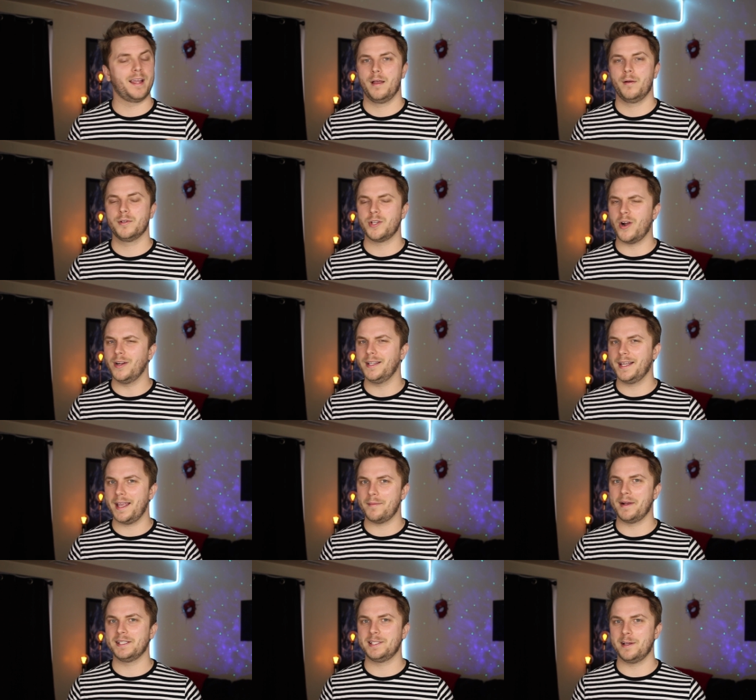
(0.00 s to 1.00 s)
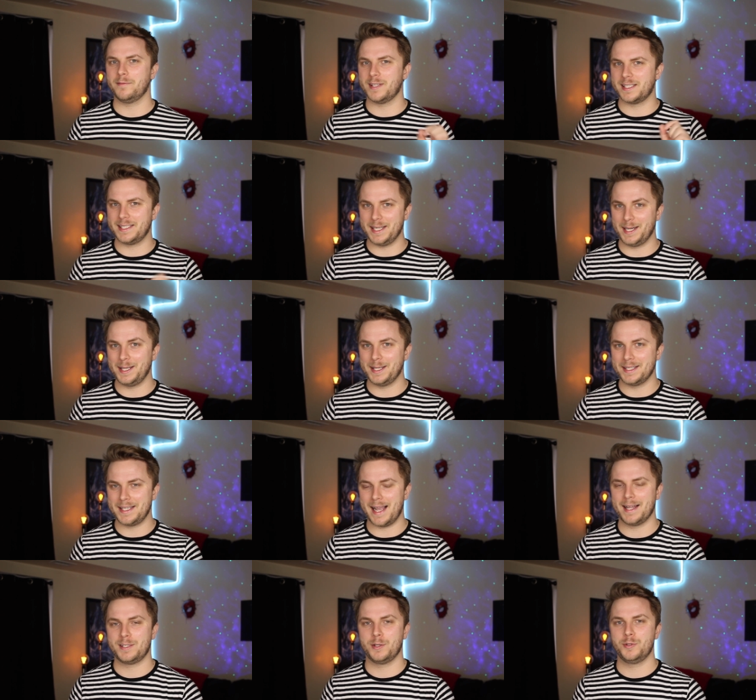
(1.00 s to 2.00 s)
It was hard to get myself to sit in the
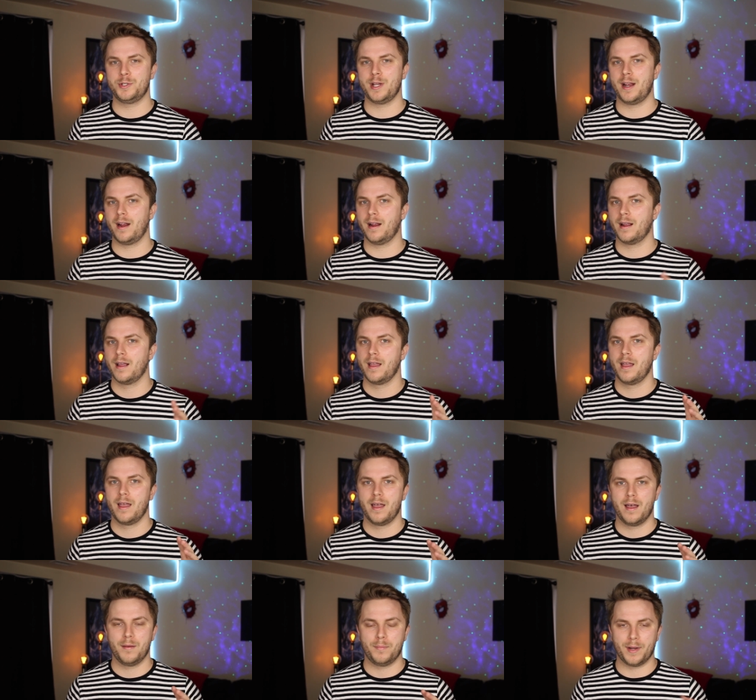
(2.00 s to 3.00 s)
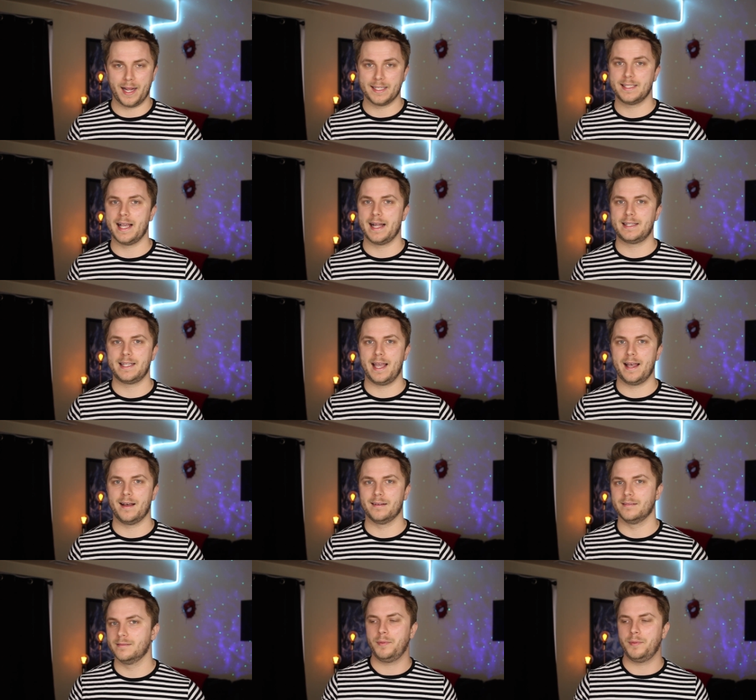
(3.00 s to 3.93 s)
tattoo chair, but I sat down.